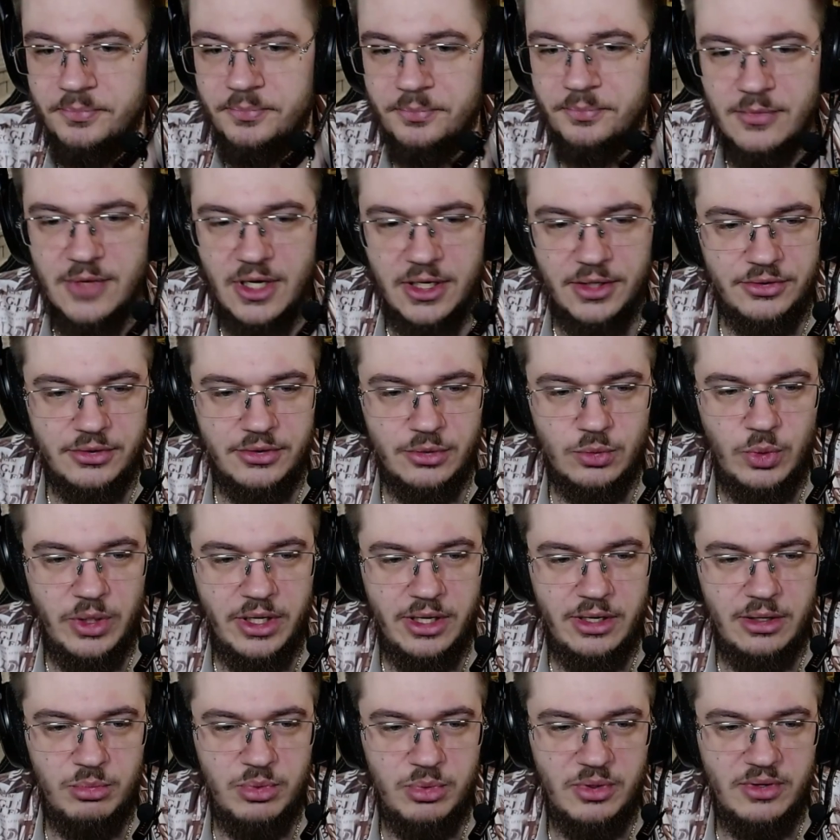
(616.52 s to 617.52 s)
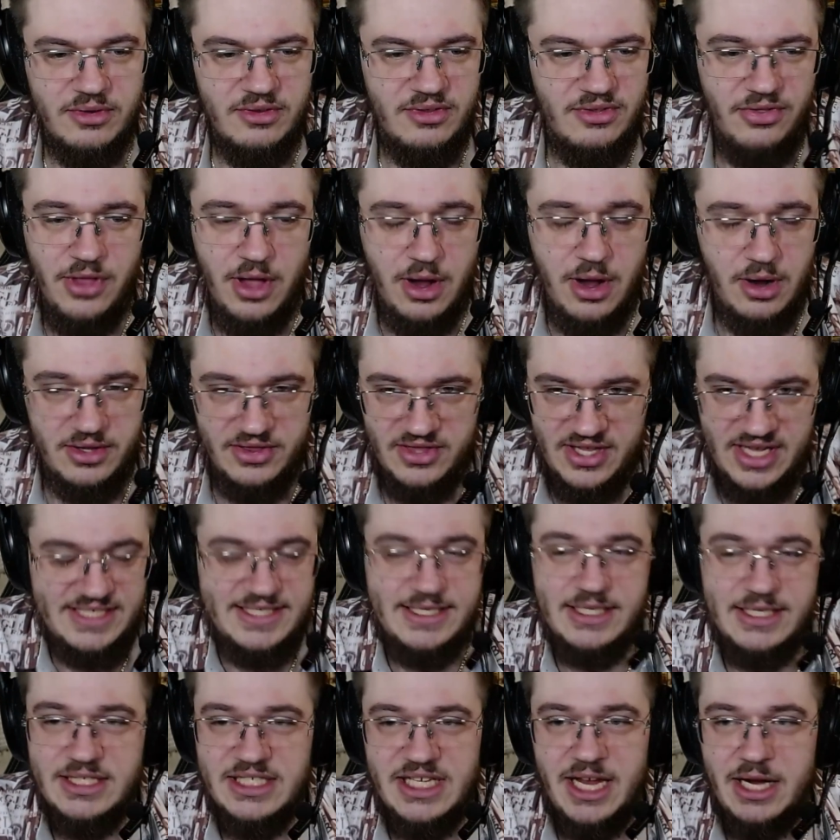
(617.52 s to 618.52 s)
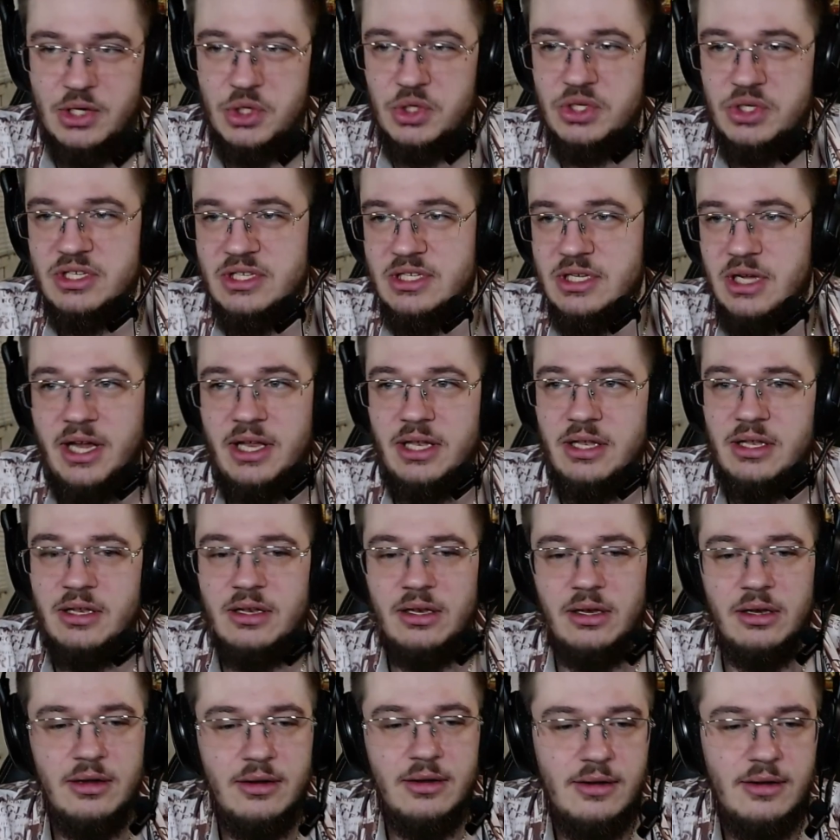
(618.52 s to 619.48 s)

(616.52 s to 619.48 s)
underwear, but that's Attack on Titan.